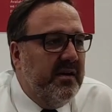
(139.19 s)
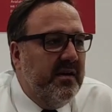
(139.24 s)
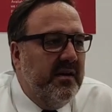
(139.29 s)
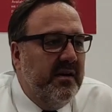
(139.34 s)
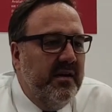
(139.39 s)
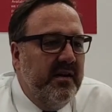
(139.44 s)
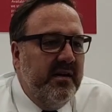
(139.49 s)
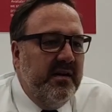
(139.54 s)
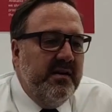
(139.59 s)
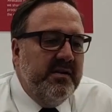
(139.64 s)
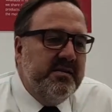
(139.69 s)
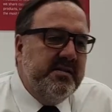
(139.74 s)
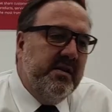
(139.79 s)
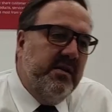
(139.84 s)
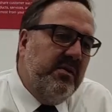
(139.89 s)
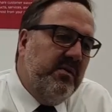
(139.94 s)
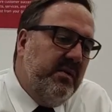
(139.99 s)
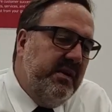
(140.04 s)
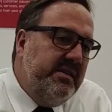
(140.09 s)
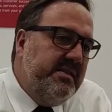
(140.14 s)

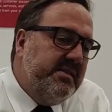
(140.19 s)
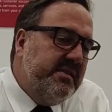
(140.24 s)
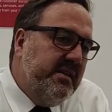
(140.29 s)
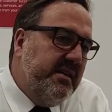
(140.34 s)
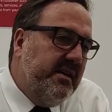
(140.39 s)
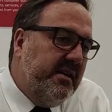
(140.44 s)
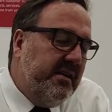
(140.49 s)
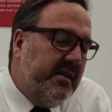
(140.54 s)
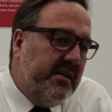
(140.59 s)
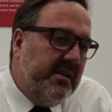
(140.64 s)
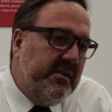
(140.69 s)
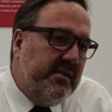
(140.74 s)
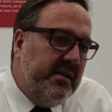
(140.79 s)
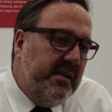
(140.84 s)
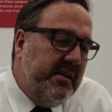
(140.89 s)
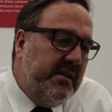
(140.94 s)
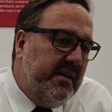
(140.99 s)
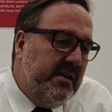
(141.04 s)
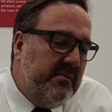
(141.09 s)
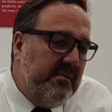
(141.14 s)
So we see the
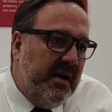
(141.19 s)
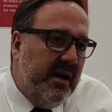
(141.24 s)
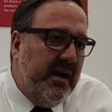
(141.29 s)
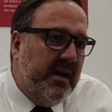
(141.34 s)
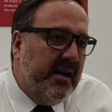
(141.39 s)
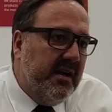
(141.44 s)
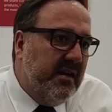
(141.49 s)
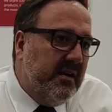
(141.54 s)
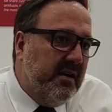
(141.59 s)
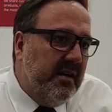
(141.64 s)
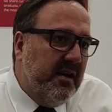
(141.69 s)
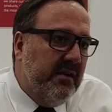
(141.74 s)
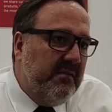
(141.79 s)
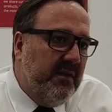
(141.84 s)
Indian market